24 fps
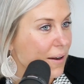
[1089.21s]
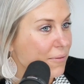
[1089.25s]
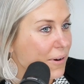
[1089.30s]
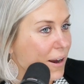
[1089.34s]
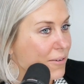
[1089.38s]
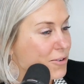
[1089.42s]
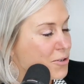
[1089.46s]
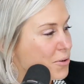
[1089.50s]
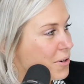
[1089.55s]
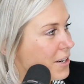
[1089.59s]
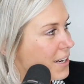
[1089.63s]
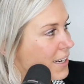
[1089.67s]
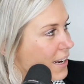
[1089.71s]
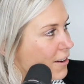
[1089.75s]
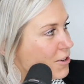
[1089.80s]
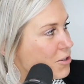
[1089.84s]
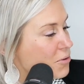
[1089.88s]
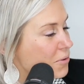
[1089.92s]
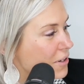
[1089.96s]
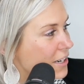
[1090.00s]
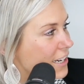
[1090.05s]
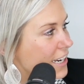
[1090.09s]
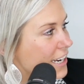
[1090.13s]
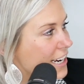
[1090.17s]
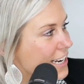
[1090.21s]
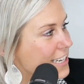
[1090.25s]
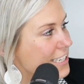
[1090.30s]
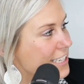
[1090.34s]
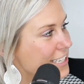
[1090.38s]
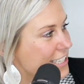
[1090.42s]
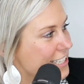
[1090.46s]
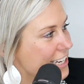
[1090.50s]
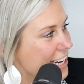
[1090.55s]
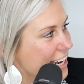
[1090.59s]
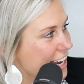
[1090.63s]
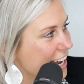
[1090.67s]
when I was reading, I was reading it as
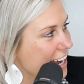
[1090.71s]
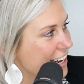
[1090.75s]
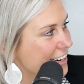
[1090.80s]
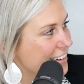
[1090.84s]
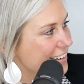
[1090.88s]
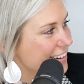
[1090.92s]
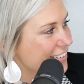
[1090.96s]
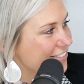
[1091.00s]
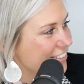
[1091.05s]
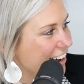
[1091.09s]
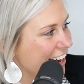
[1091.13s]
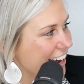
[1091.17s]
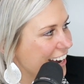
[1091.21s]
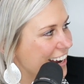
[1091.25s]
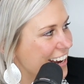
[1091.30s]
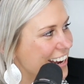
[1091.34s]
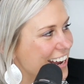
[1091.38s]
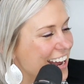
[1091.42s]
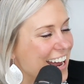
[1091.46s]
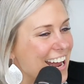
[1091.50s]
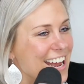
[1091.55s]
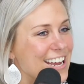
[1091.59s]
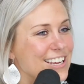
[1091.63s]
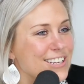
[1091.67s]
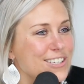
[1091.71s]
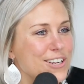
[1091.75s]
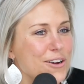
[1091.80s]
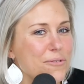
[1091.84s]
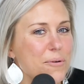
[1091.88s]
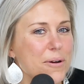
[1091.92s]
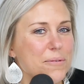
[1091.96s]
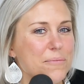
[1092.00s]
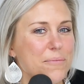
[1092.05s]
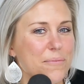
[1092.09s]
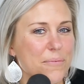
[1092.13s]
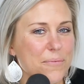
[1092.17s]
C N, right? C N. So
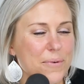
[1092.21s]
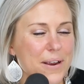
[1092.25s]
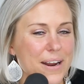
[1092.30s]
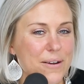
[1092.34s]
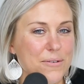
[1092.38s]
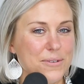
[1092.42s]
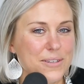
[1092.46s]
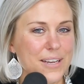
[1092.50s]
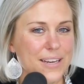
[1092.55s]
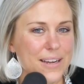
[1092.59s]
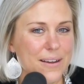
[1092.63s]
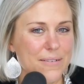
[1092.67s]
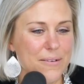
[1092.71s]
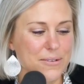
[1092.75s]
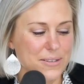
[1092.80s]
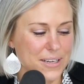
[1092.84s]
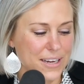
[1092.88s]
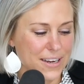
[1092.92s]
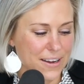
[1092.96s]
when, when it was like a, it was